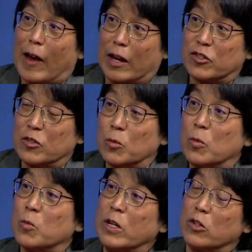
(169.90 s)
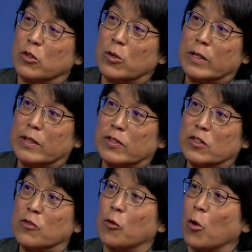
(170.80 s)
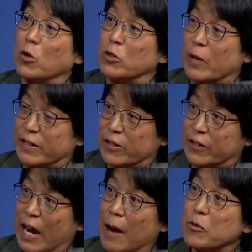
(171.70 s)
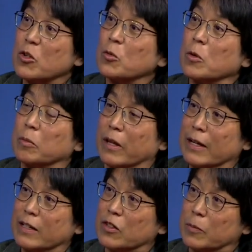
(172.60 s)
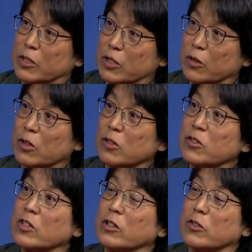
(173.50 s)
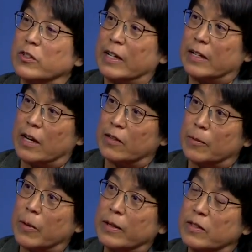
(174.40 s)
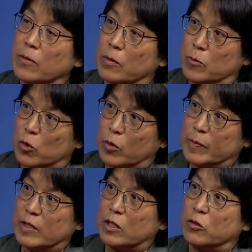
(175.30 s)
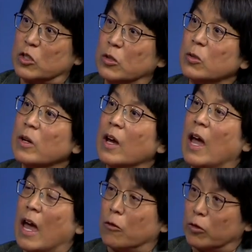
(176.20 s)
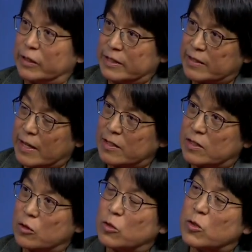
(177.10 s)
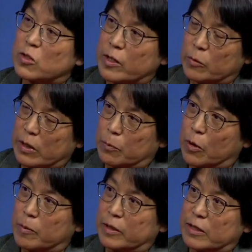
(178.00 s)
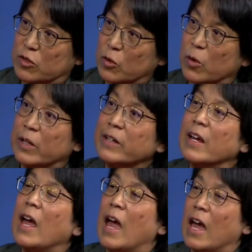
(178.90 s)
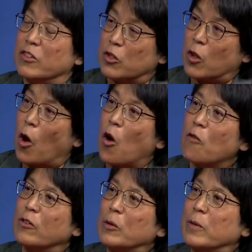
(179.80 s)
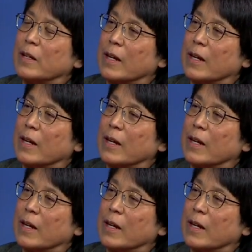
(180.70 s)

fashion, we are doing this for direct air capture. We're applying it to materials to understand how they might absorb C O two and release that C O two so that we can permanently store it, and so that hopefully we